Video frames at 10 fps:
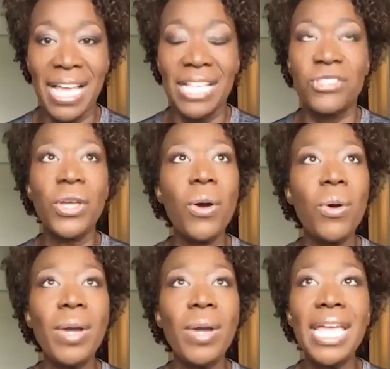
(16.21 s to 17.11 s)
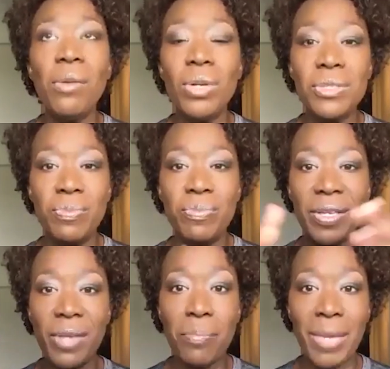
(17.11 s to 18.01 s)
So it was
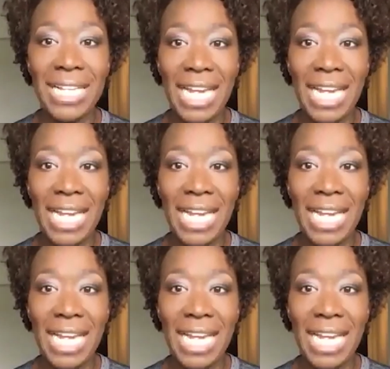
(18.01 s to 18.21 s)
a big